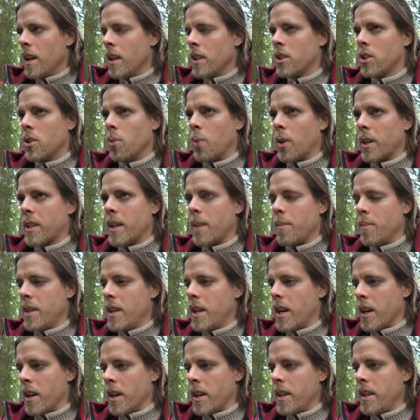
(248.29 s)
So what can be
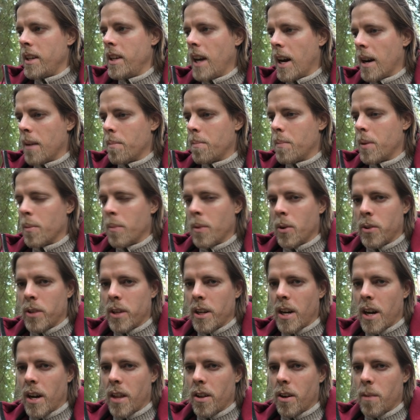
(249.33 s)
done? Yeah,
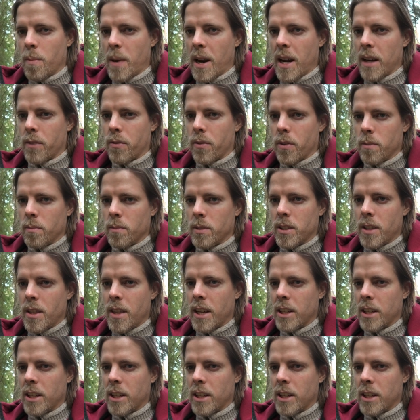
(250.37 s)
promoting other platforms.